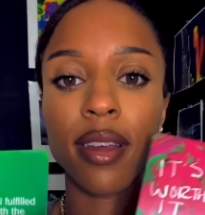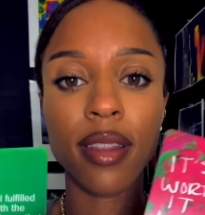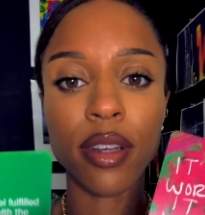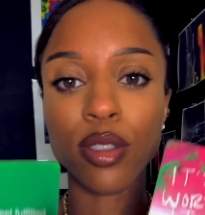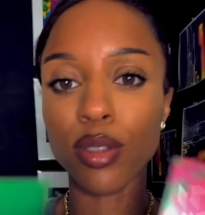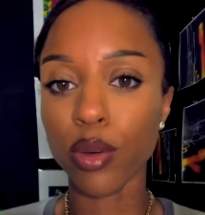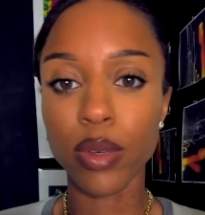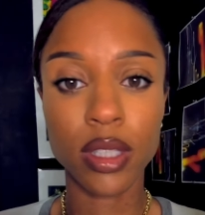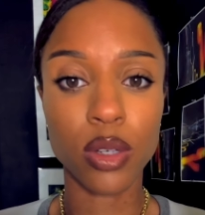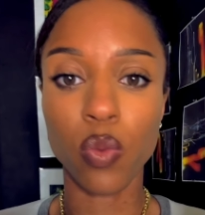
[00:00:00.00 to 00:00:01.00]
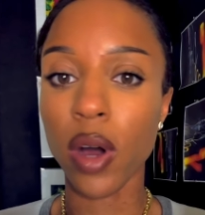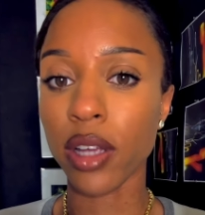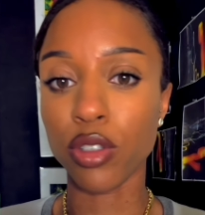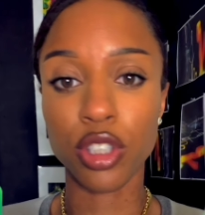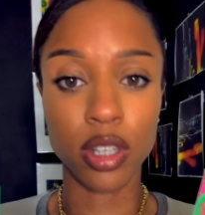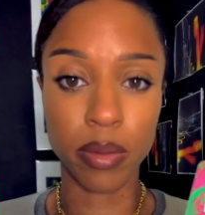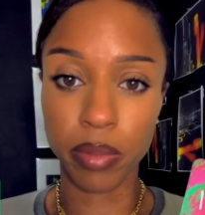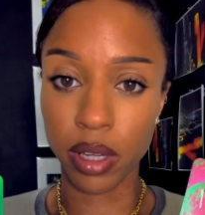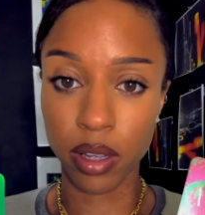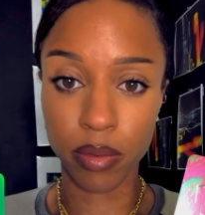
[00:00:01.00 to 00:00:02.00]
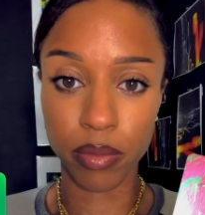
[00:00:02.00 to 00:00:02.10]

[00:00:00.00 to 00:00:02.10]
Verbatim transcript: There's no reason why you shouldn't be.